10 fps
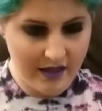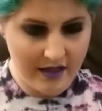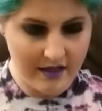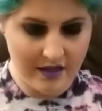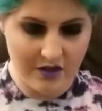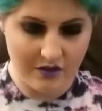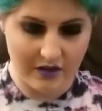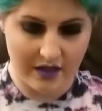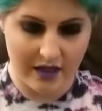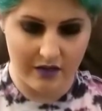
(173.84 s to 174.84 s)
and then you
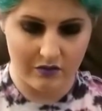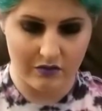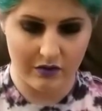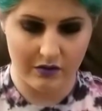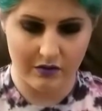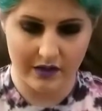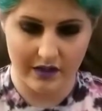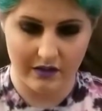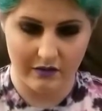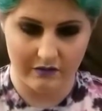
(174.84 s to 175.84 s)
can kind of roll it
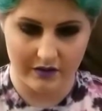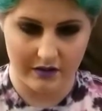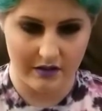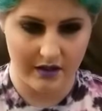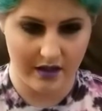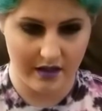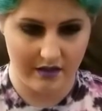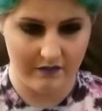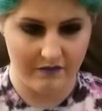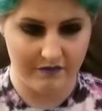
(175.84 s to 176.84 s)
over and
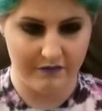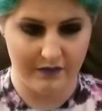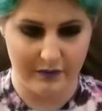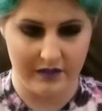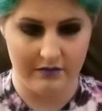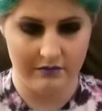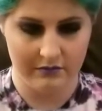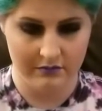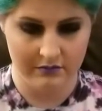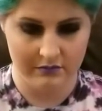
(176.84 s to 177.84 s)
then flip it.
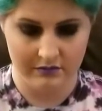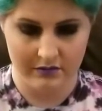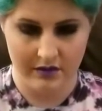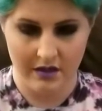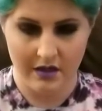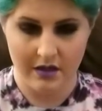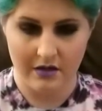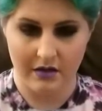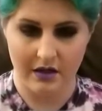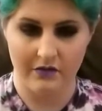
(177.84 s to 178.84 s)

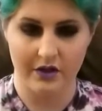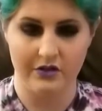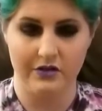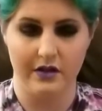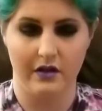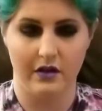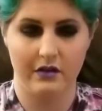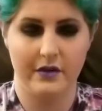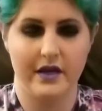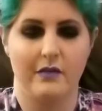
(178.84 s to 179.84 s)
Okay, we're gonna do that all the
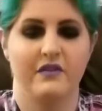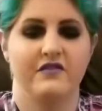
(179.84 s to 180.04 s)
way up. If